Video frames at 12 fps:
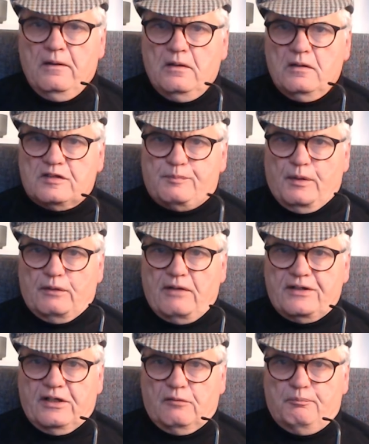
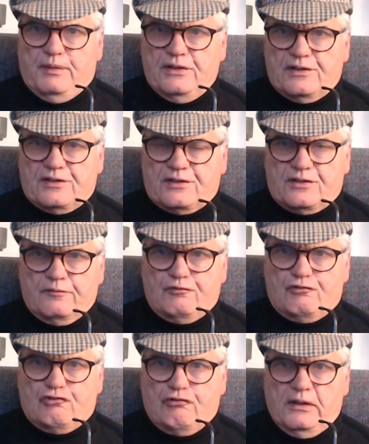Sporadic bursts of
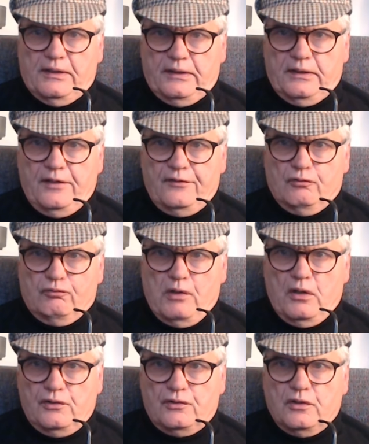drilling in the
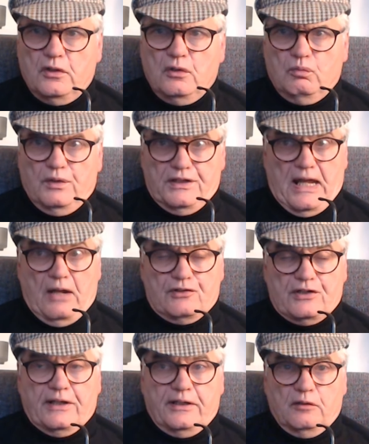road were now
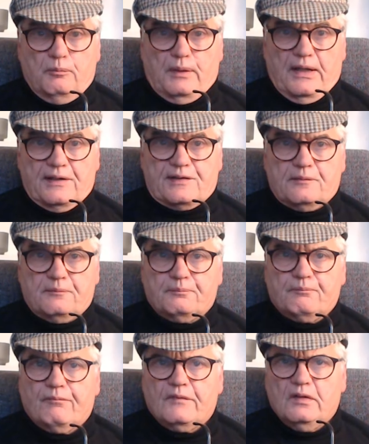taking place.
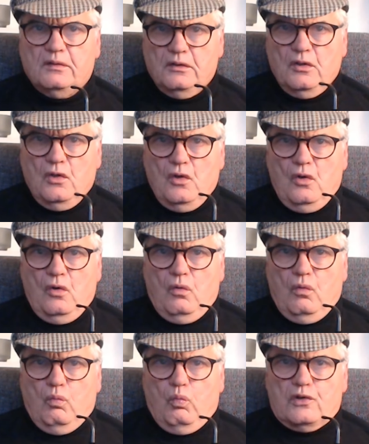
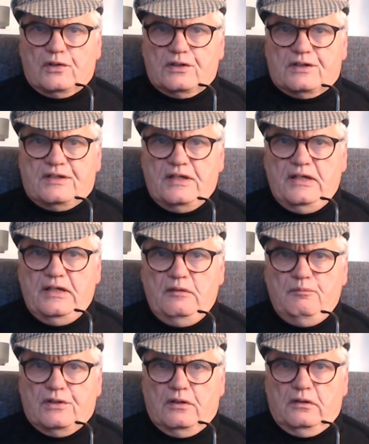What
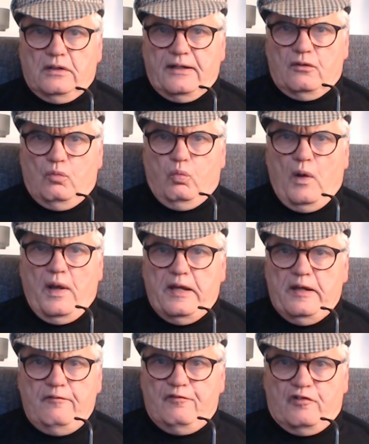seemed like
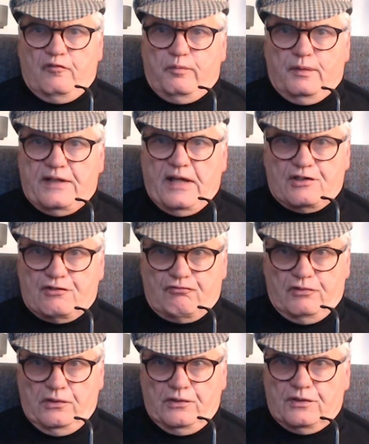waves of
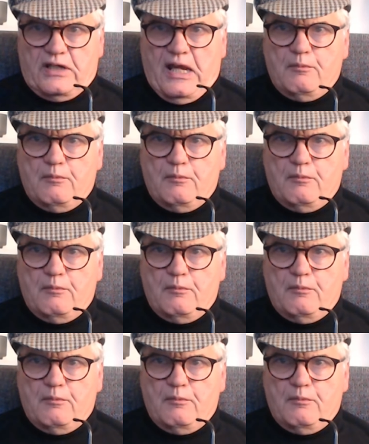pedestrians came